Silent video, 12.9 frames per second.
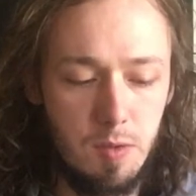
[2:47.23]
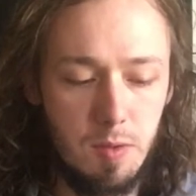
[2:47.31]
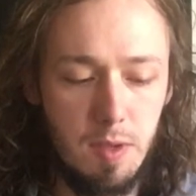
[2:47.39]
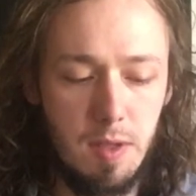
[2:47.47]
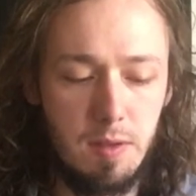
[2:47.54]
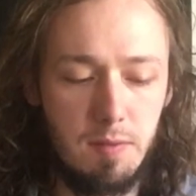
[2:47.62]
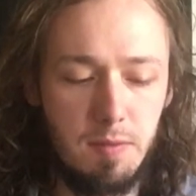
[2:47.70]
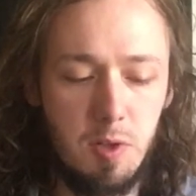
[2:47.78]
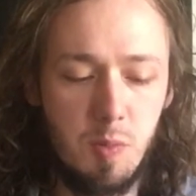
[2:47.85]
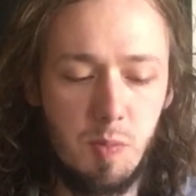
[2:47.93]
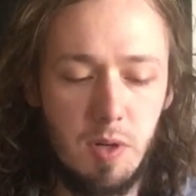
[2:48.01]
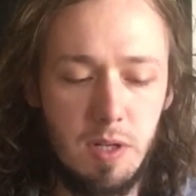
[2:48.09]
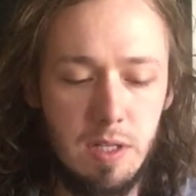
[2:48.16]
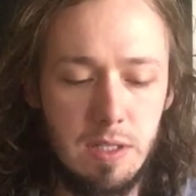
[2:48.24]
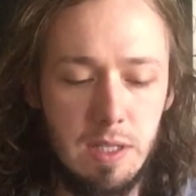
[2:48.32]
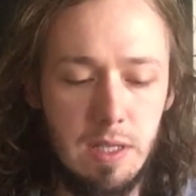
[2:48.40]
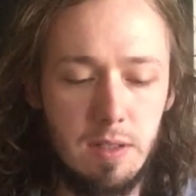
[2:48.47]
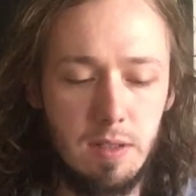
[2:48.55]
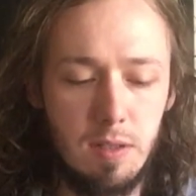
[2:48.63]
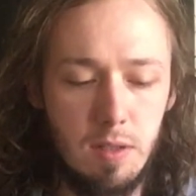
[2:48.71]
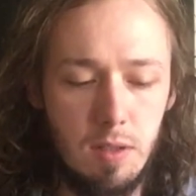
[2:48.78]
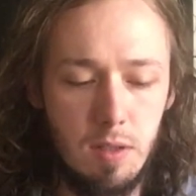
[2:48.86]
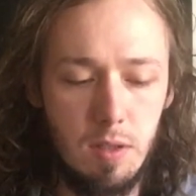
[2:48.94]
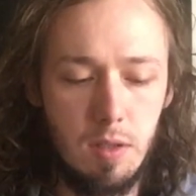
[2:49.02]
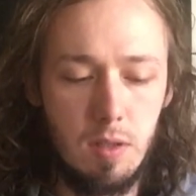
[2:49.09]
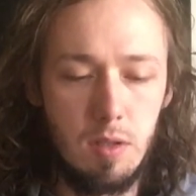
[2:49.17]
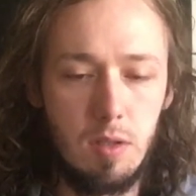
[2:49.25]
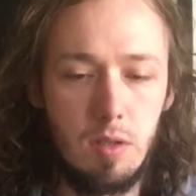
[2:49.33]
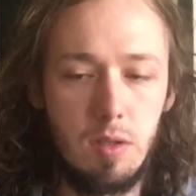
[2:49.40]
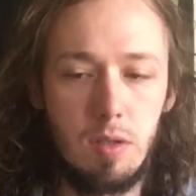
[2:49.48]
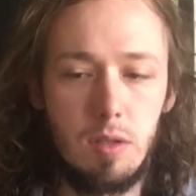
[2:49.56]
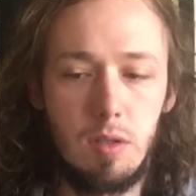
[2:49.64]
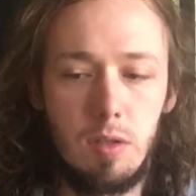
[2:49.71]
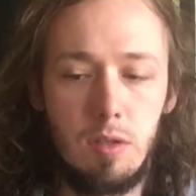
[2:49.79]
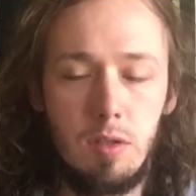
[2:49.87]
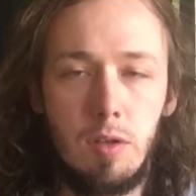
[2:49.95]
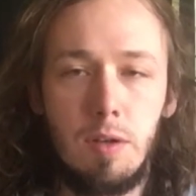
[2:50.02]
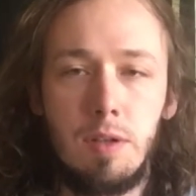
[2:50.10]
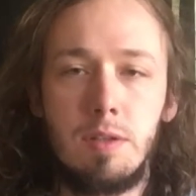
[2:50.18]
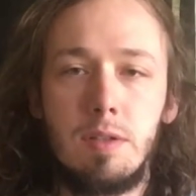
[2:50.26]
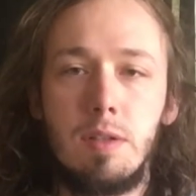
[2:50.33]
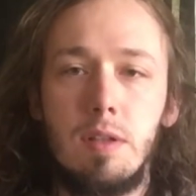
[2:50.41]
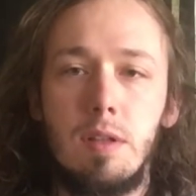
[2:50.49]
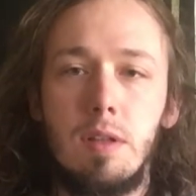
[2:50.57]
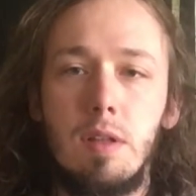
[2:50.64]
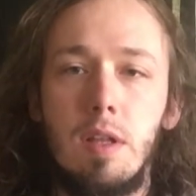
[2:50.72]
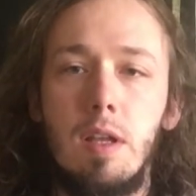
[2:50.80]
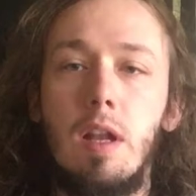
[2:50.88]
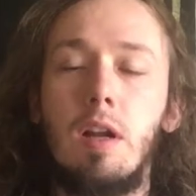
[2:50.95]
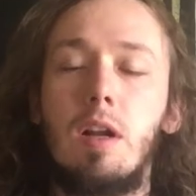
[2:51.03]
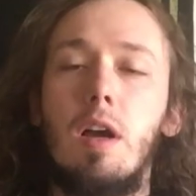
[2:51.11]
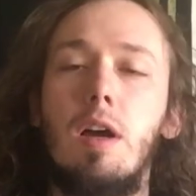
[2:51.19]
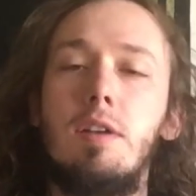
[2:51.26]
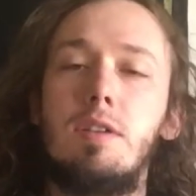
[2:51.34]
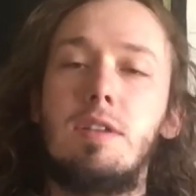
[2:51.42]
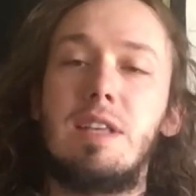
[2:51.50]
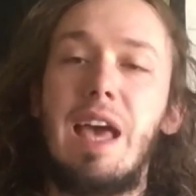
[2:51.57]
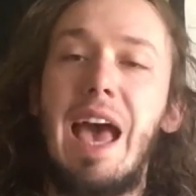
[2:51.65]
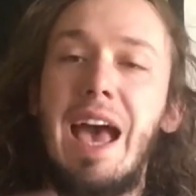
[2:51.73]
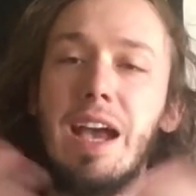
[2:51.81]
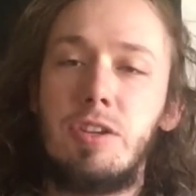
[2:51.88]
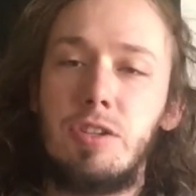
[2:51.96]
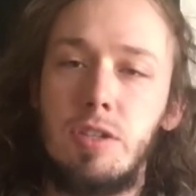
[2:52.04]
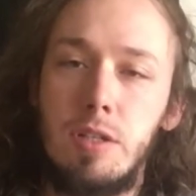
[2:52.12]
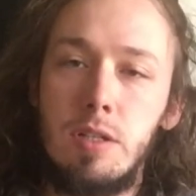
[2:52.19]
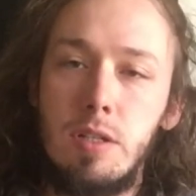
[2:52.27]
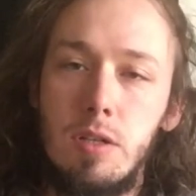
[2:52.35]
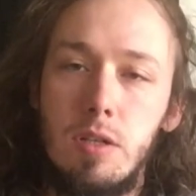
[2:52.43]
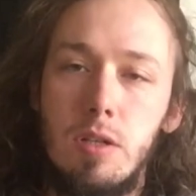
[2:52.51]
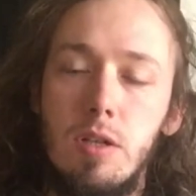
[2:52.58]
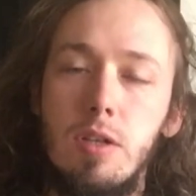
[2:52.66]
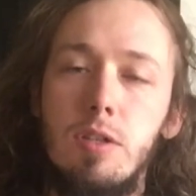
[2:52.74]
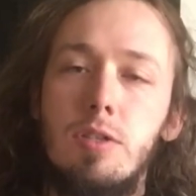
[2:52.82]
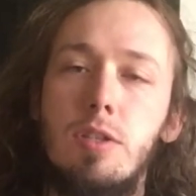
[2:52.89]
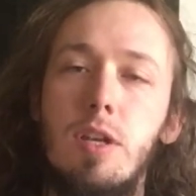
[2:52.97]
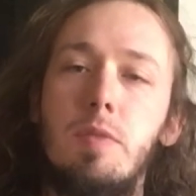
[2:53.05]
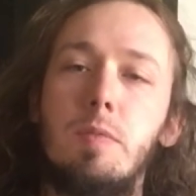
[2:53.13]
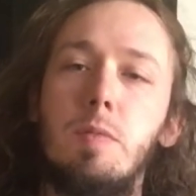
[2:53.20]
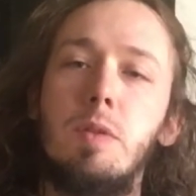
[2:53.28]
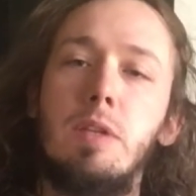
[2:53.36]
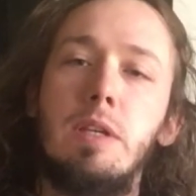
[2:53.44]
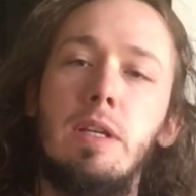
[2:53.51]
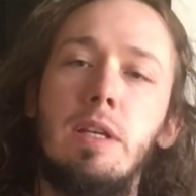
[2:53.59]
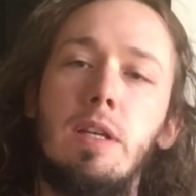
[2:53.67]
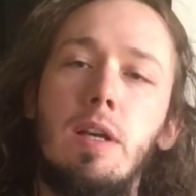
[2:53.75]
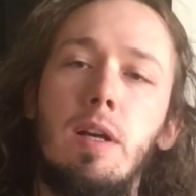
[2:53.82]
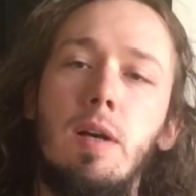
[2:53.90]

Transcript: that the first part is that notice an unconscious action is generally